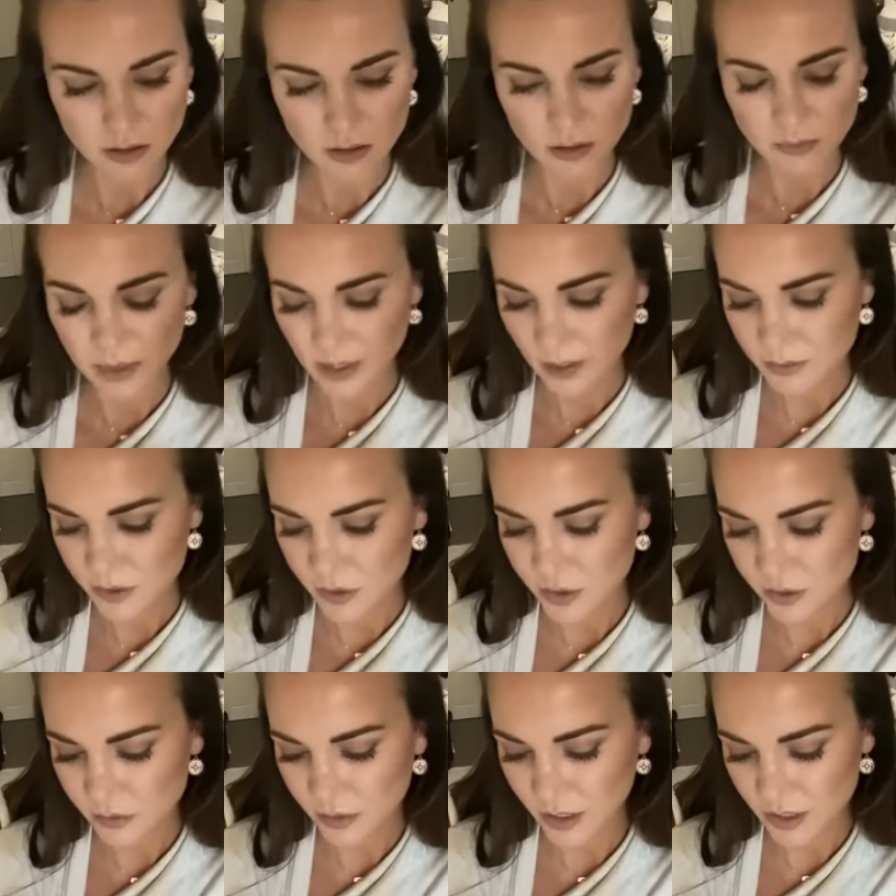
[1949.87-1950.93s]
my lips are just
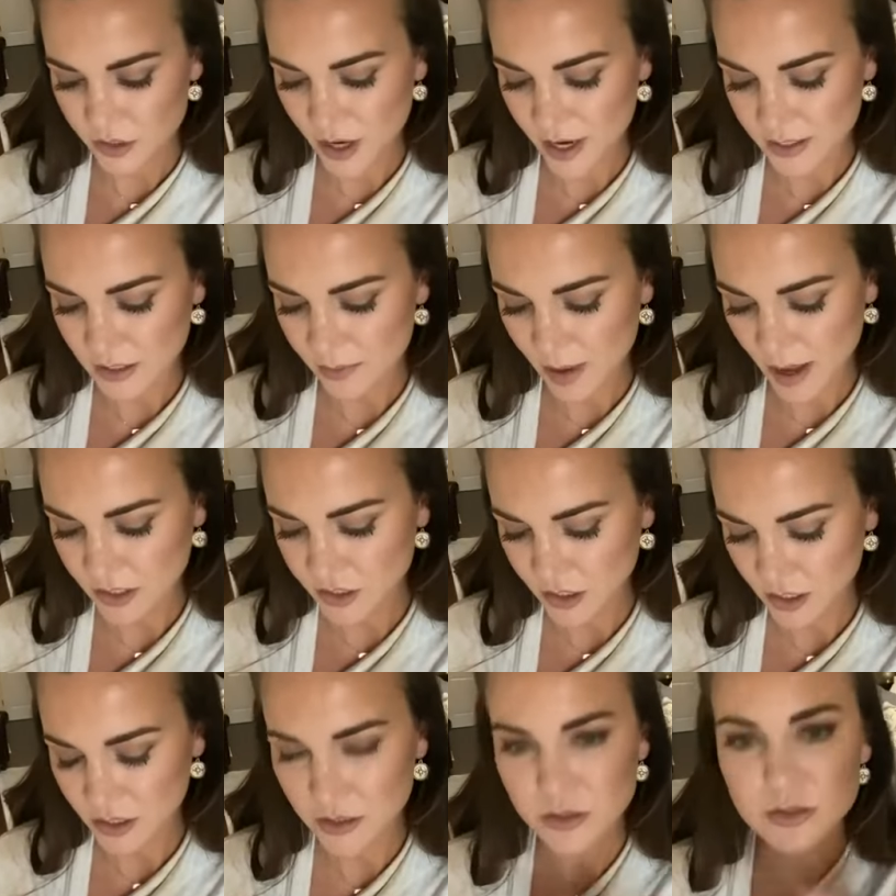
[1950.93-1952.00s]
really dry, so I'm actually gonna
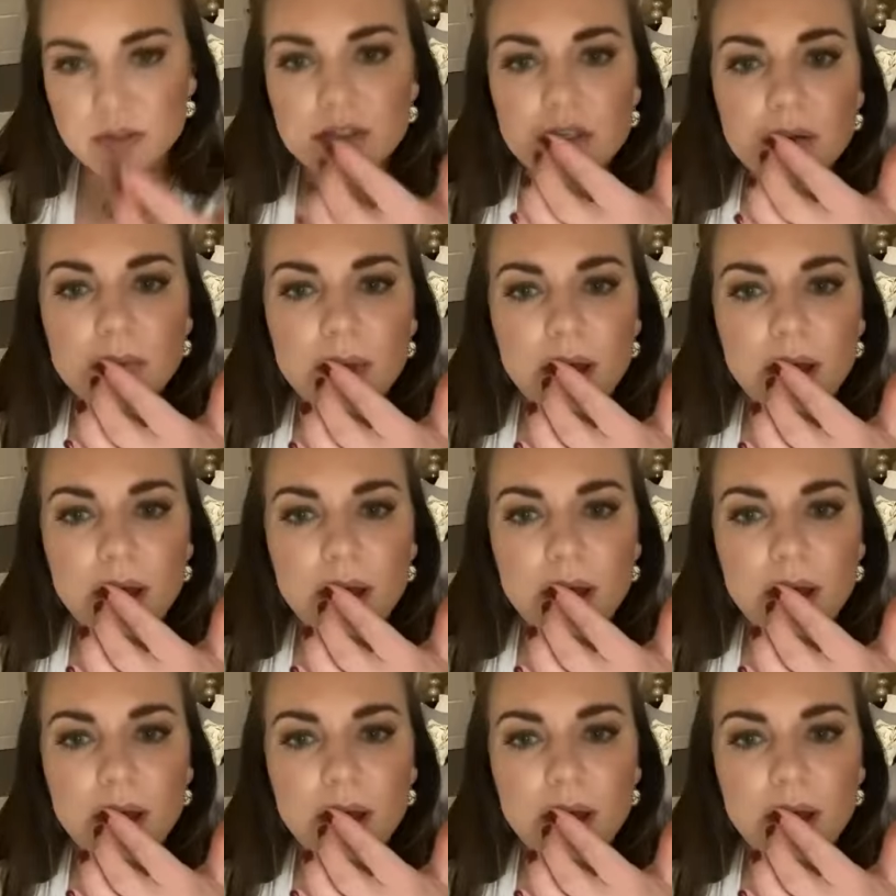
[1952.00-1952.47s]
do some